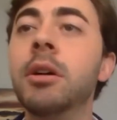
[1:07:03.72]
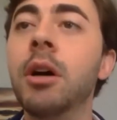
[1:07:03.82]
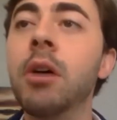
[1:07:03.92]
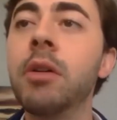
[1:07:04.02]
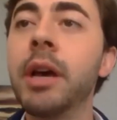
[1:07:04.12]

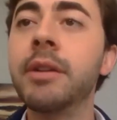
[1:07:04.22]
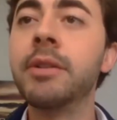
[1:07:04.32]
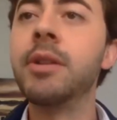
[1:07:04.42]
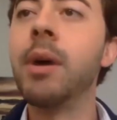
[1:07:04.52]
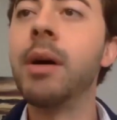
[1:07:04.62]
Okay,
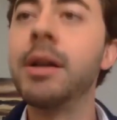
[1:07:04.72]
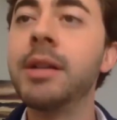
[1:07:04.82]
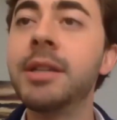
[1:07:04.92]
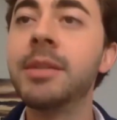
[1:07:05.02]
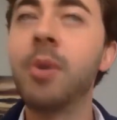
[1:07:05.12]
so uh, I
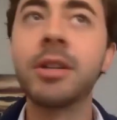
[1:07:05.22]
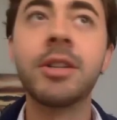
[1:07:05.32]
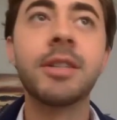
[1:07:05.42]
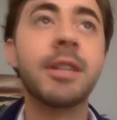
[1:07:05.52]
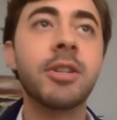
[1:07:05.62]
see some
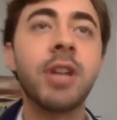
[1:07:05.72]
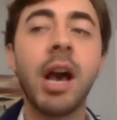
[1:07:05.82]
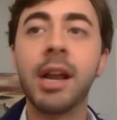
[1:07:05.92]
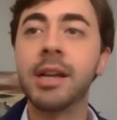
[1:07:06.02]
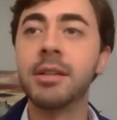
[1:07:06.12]
questions in the chat.
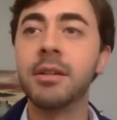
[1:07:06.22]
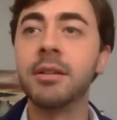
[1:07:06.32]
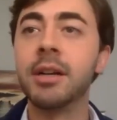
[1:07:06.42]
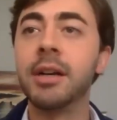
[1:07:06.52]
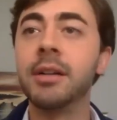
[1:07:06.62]
I guess
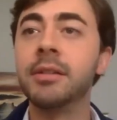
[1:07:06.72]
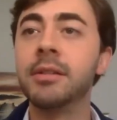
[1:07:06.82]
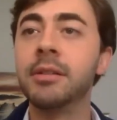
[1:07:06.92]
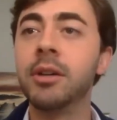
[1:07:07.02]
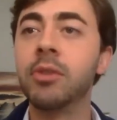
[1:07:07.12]
I'll, uh,
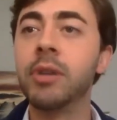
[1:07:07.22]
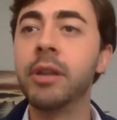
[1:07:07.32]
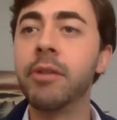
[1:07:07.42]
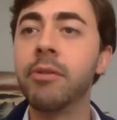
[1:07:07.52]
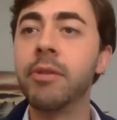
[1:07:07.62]
I'll read
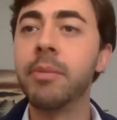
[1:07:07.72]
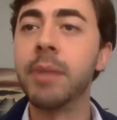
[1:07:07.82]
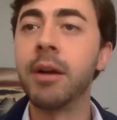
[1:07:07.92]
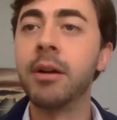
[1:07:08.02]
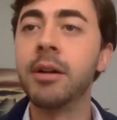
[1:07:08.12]
through them
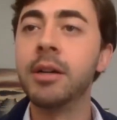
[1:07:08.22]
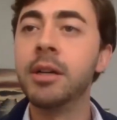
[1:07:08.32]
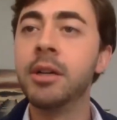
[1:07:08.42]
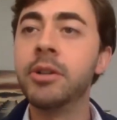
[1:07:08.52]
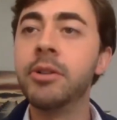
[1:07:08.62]
there.
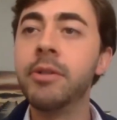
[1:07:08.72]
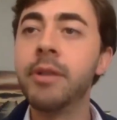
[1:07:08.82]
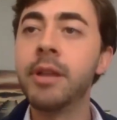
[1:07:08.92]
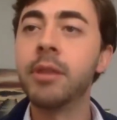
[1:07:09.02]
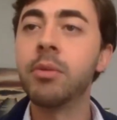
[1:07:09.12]
Do you
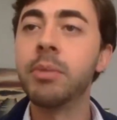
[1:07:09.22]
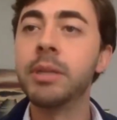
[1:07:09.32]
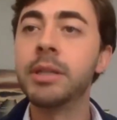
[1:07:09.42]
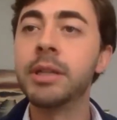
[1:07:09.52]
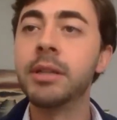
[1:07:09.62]
think there will be a
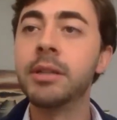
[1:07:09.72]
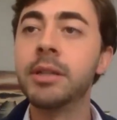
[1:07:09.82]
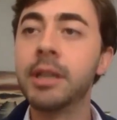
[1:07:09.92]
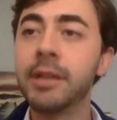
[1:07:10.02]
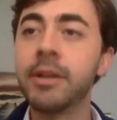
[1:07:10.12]
sig
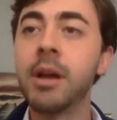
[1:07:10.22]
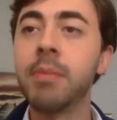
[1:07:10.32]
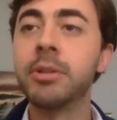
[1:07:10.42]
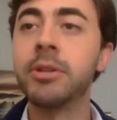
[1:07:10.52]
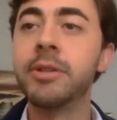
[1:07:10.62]
significant
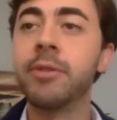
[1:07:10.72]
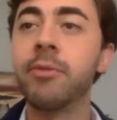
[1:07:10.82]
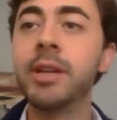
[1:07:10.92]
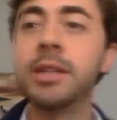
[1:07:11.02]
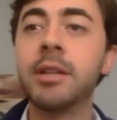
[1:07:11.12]
opportunities for
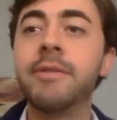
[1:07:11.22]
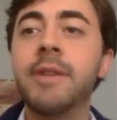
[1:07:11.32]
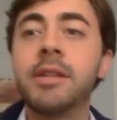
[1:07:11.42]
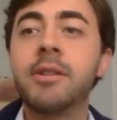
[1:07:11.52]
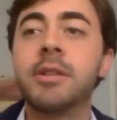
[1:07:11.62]
retail
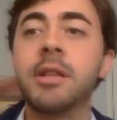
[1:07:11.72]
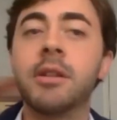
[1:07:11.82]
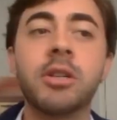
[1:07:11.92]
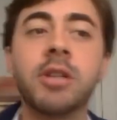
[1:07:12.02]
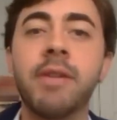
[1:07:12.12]
investors in the
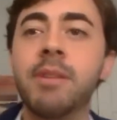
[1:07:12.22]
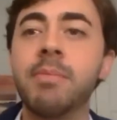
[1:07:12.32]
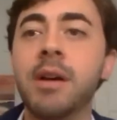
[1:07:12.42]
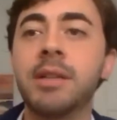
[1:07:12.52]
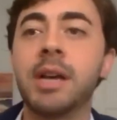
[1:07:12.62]
longevity
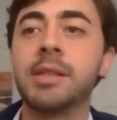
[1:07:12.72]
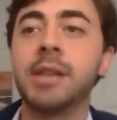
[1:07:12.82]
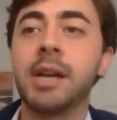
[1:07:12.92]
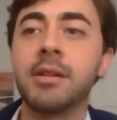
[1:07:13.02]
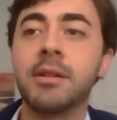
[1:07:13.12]
biotech
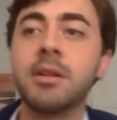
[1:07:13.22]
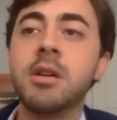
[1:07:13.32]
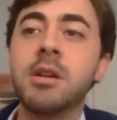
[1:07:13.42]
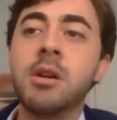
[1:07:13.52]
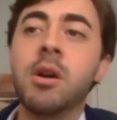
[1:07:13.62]
sector,
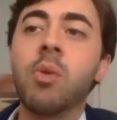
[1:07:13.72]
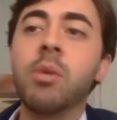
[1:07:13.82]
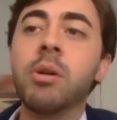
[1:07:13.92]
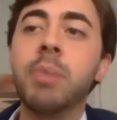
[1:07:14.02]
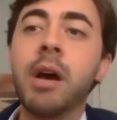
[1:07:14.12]
or
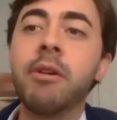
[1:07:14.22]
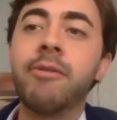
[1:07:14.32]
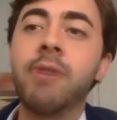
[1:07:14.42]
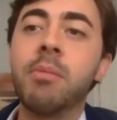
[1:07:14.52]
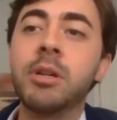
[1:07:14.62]
will
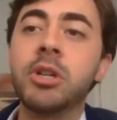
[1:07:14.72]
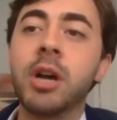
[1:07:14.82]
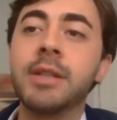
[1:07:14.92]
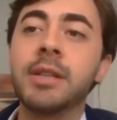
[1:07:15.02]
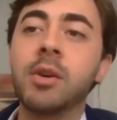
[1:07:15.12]
biopharma
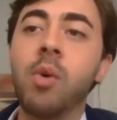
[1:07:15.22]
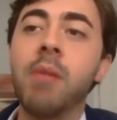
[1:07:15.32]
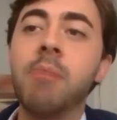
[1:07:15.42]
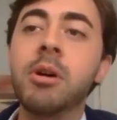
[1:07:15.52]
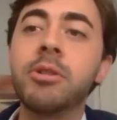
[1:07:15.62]
giants acquire
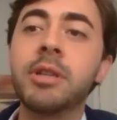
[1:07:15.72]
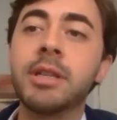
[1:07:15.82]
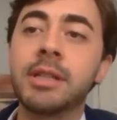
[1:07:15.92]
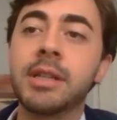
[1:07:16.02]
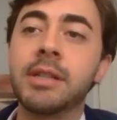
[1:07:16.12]
most of the
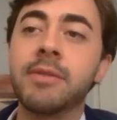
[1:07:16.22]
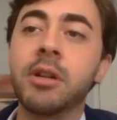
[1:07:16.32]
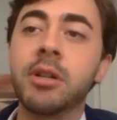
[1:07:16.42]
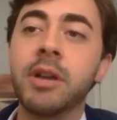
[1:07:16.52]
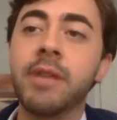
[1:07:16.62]
successful
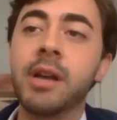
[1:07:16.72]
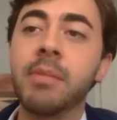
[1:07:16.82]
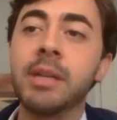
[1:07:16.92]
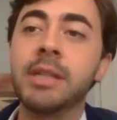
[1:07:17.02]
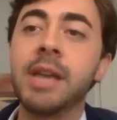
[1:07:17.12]
longevity
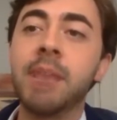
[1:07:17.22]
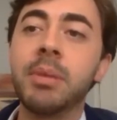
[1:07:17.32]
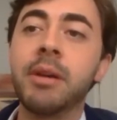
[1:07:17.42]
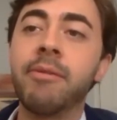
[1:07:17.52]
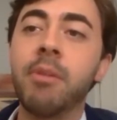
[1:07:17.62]
companies? Can
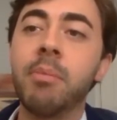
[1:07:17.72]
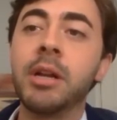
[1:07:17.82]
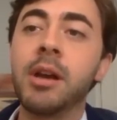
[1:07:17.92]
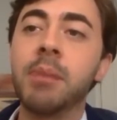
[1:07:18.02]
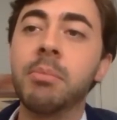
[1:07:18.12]
big pharma
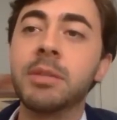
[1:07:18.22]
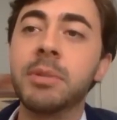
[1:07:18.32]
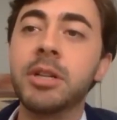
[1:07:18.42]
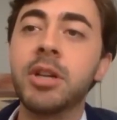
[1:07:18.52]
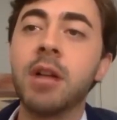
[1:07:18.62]
incumbents
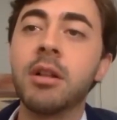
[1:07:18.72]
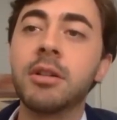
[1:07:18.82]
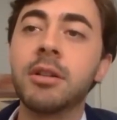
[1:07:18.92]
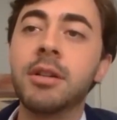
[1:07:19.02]
be challenged?